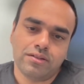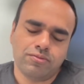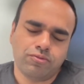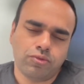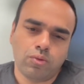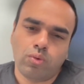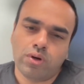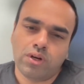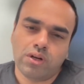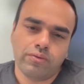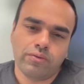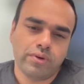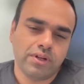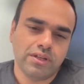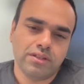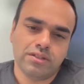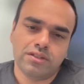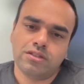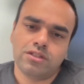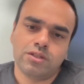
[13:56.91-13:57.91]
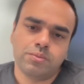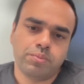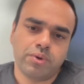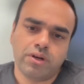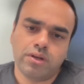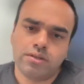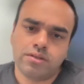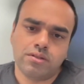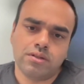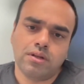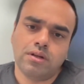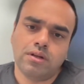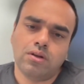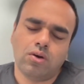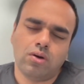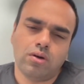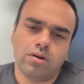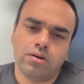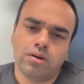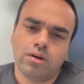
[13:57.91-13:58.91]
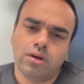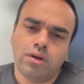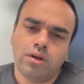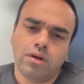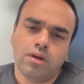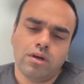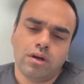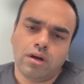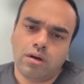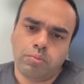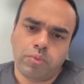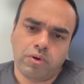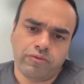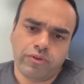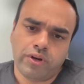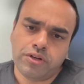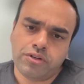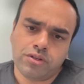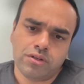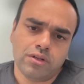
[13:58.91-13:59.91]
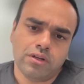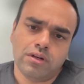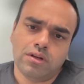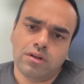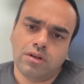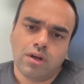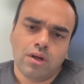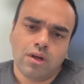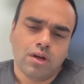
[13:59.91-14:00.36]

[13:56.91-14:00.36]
for whatever reasons, personal or professional,